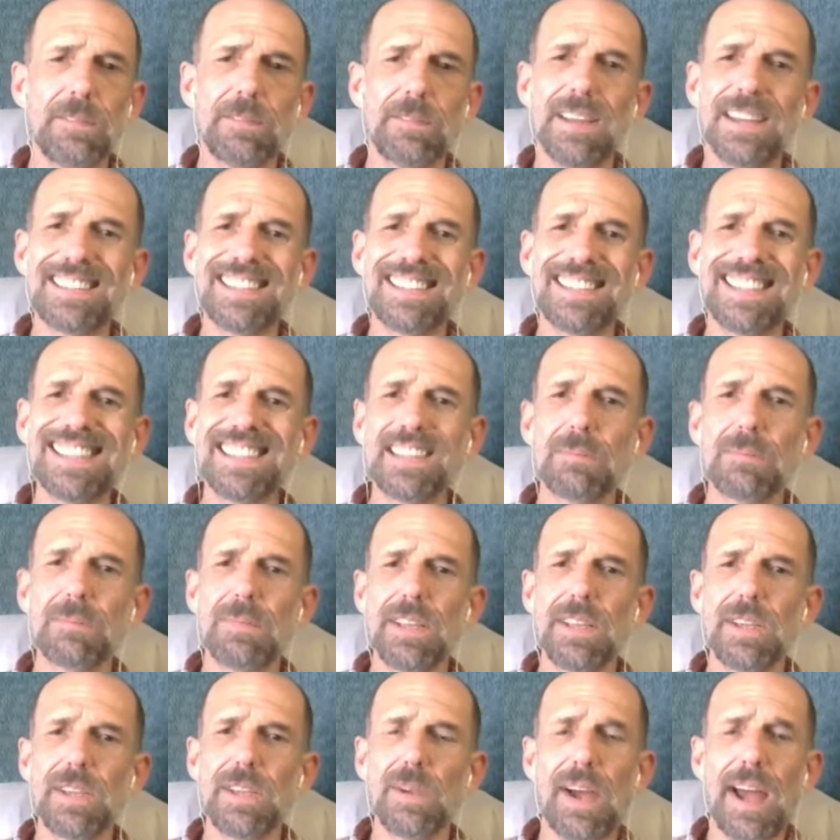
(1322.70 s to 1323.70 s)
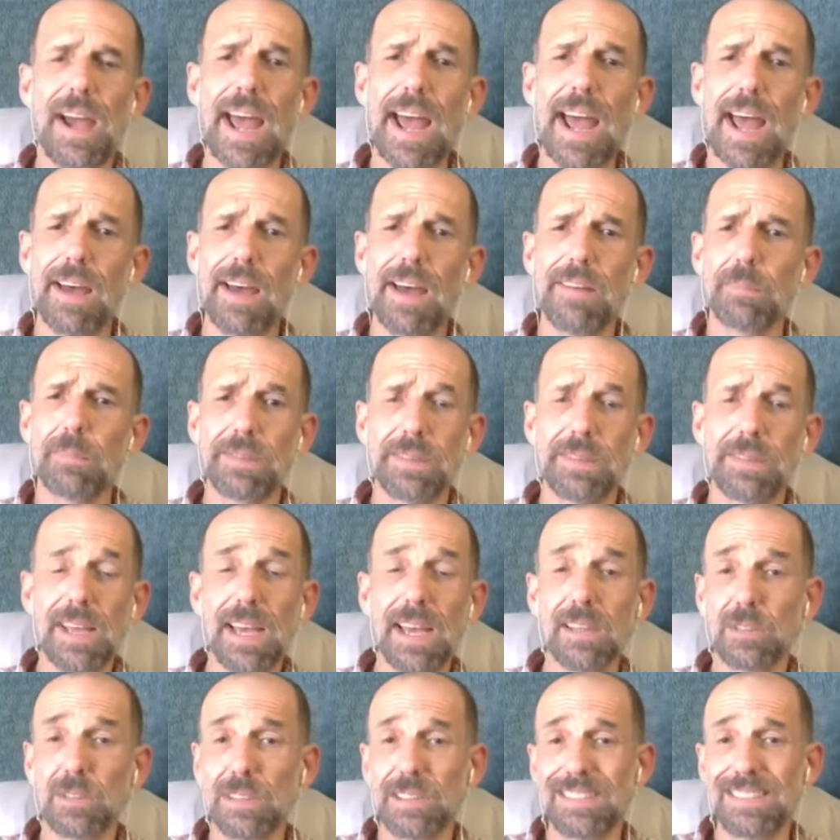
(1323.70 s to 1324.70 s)
It's not something you have and
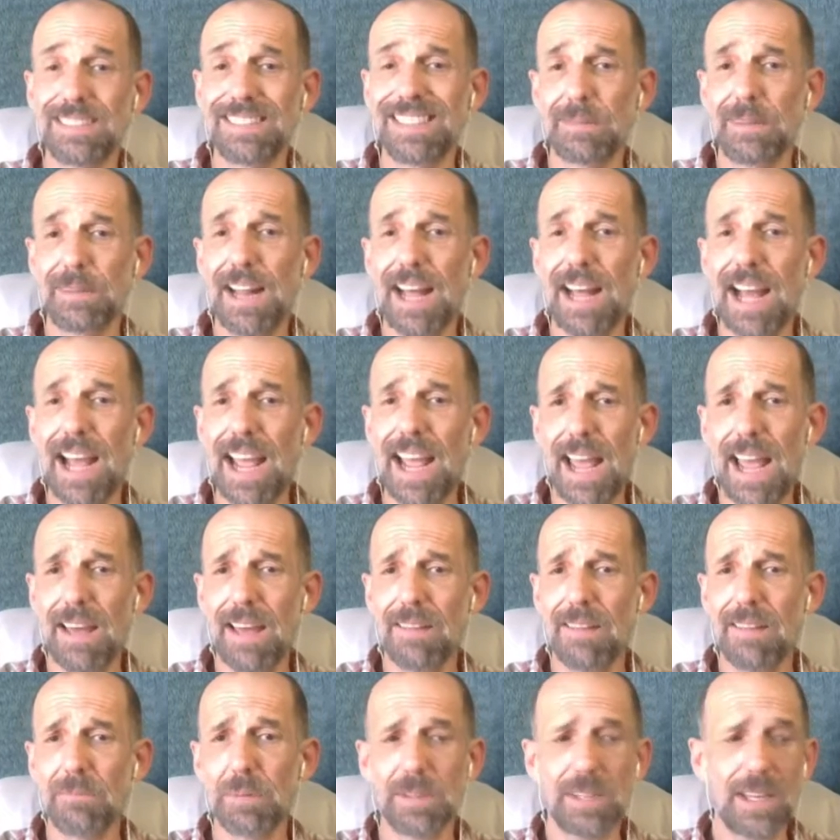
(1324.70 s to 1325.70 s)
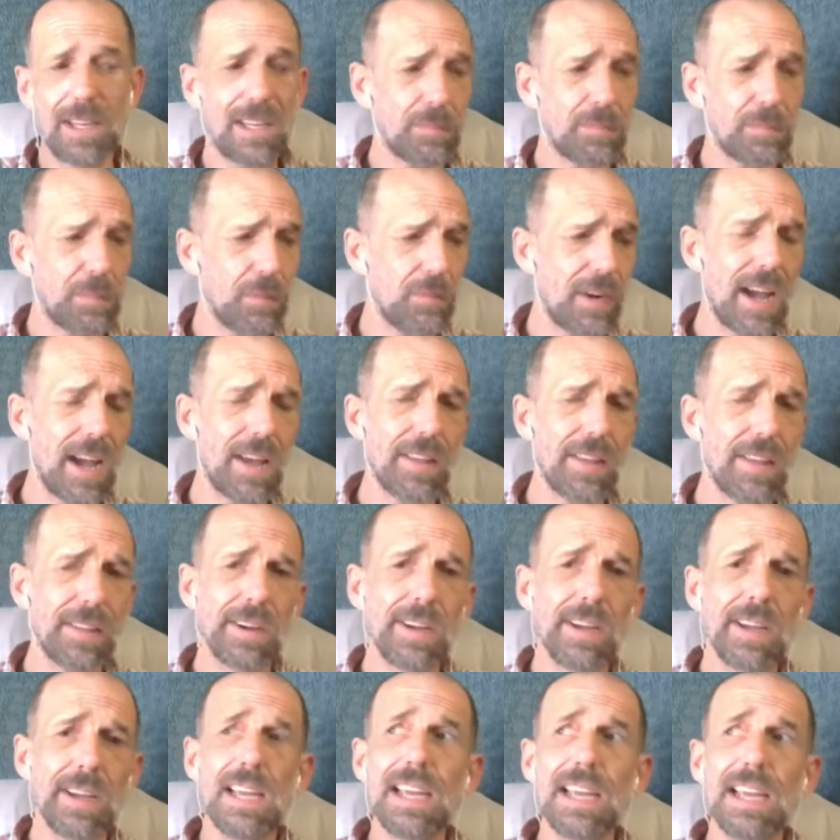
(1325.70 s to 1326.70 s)
possess, or at least not something I have and possess, but rather
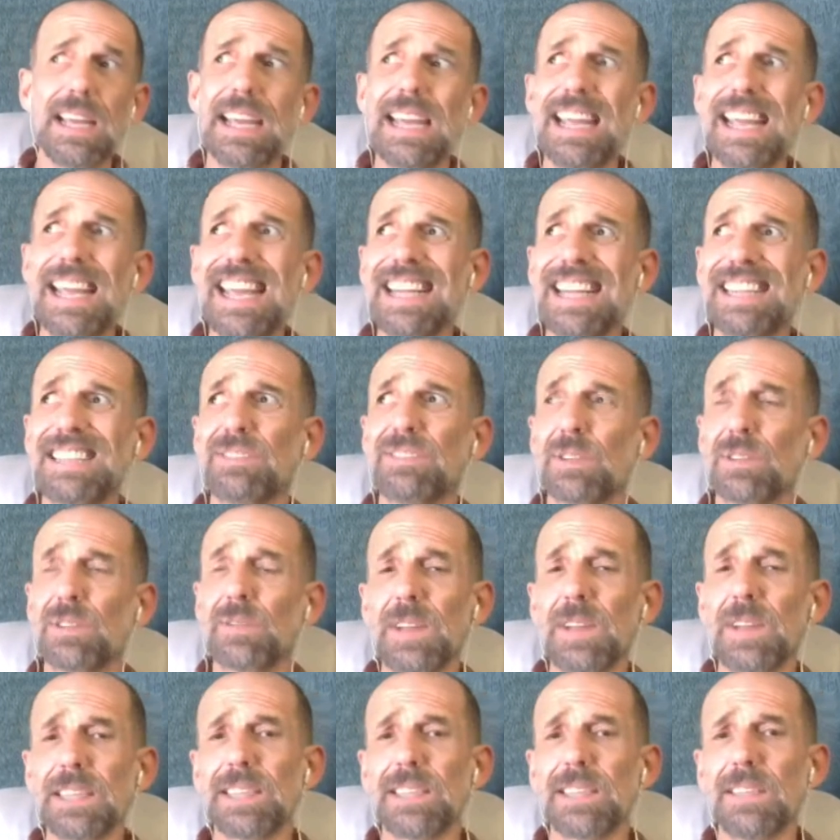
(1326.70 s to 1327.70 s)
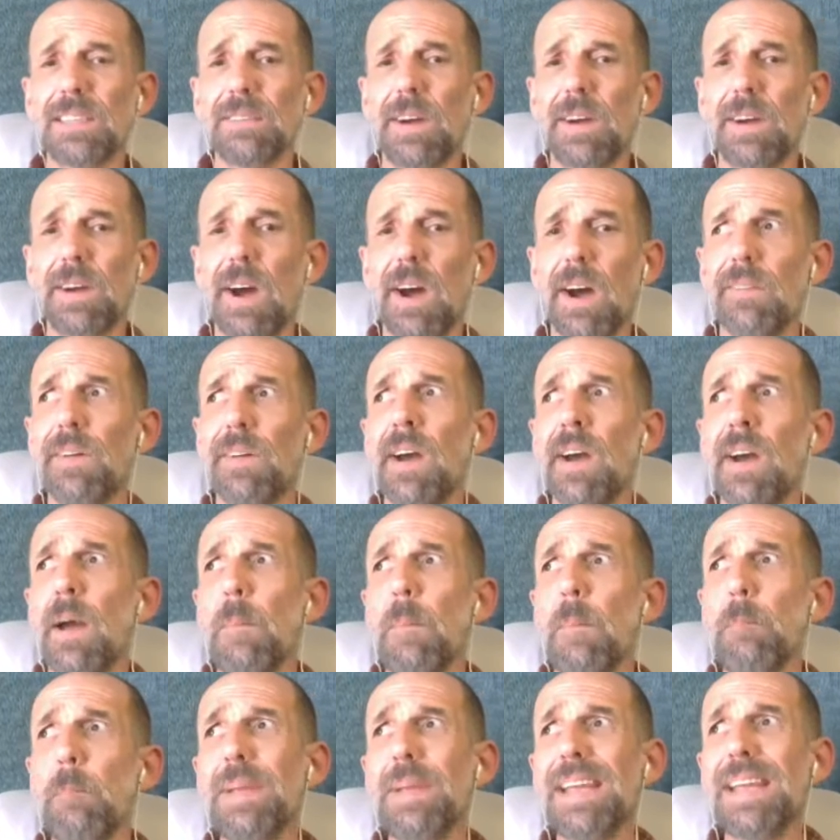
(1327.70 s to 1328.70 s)
it's reflective of
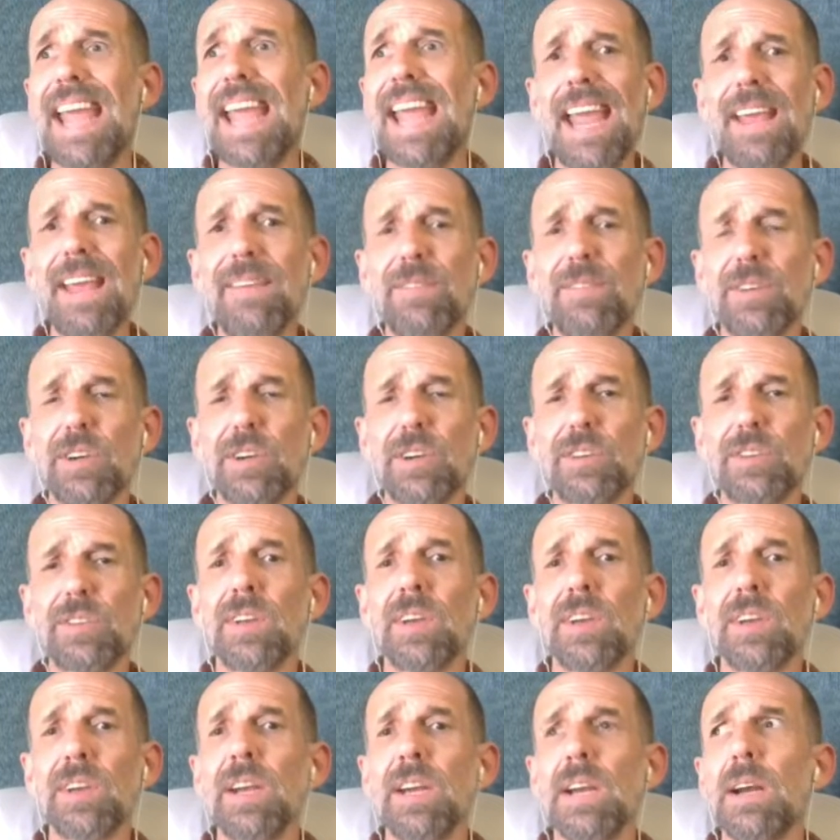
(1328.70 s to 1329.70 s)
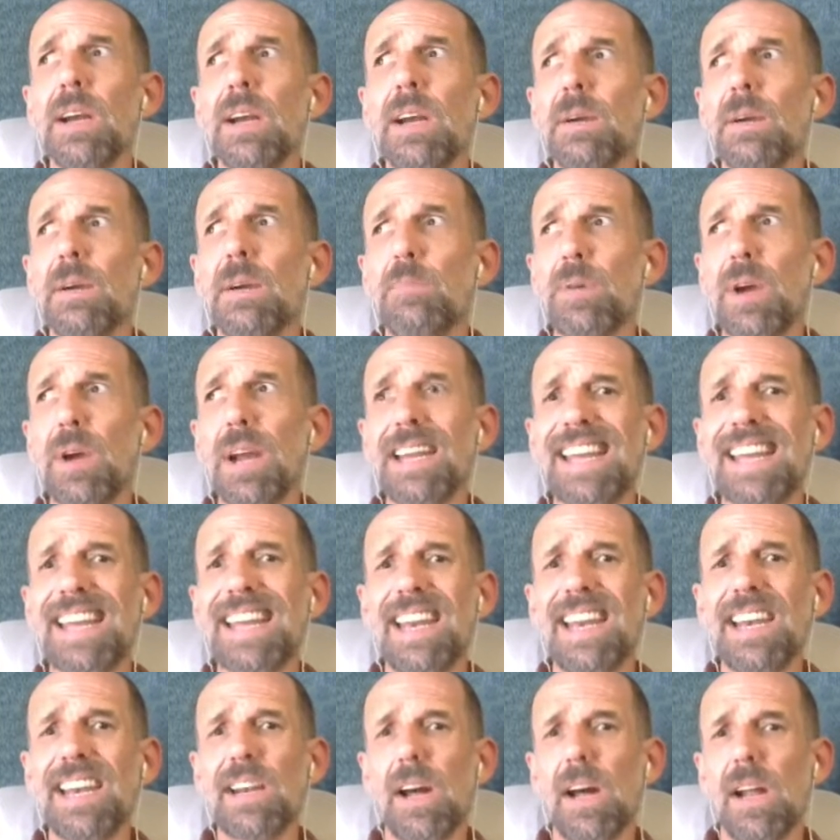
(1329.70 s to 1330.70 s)
behaviors
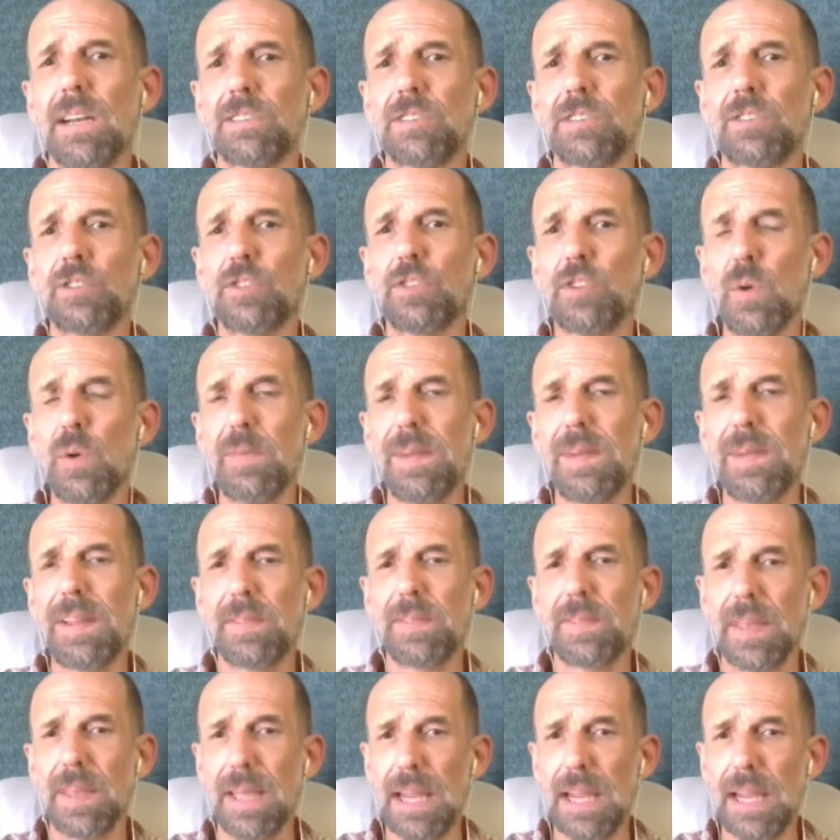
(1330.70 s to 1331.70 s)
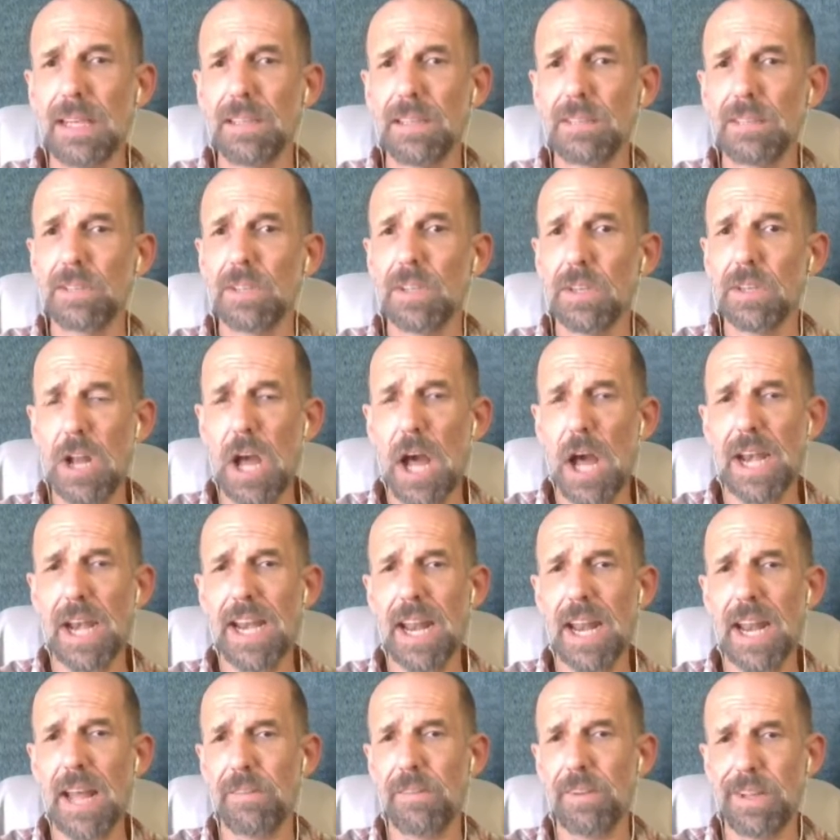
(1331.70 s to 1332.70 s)
predicated on assuming things not in
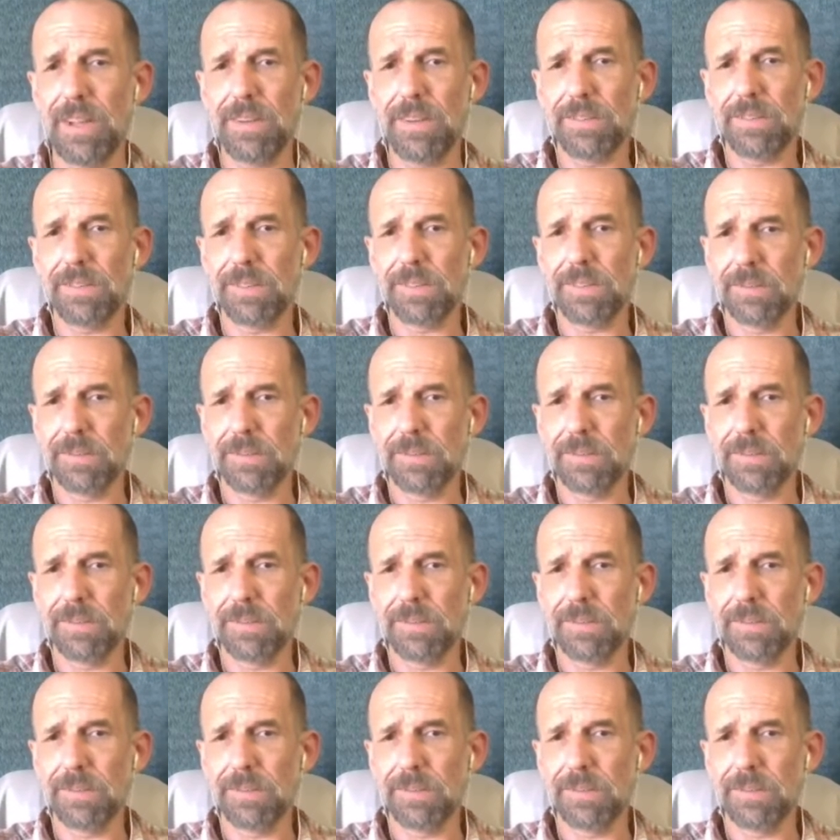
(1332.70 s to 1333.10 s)
evidence.